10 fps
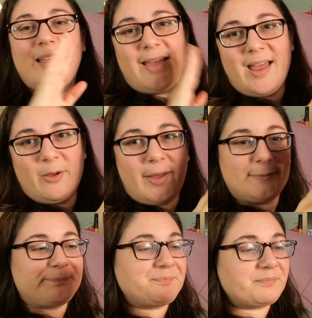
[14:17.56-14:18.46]

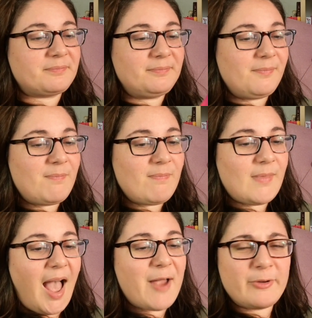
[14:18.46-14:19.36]
anyway,
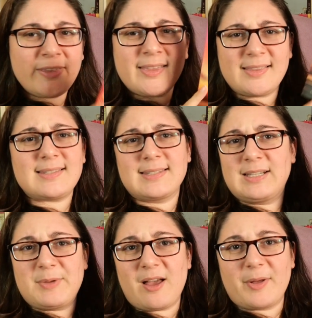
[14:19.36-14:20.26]
I really think this is going to
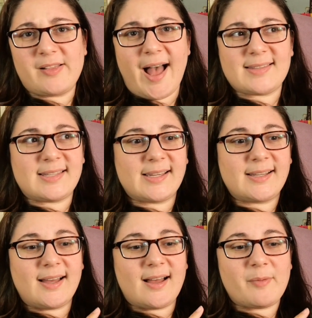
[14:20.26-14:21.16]
become a
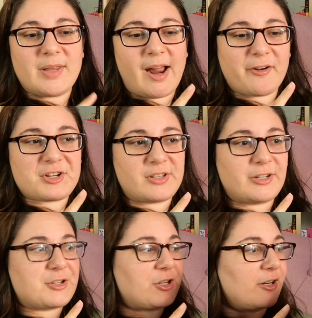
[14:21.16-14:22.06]
classic in Irish
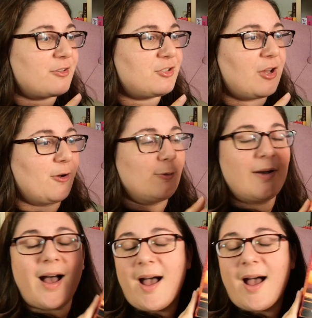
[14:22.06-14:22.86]
literature, so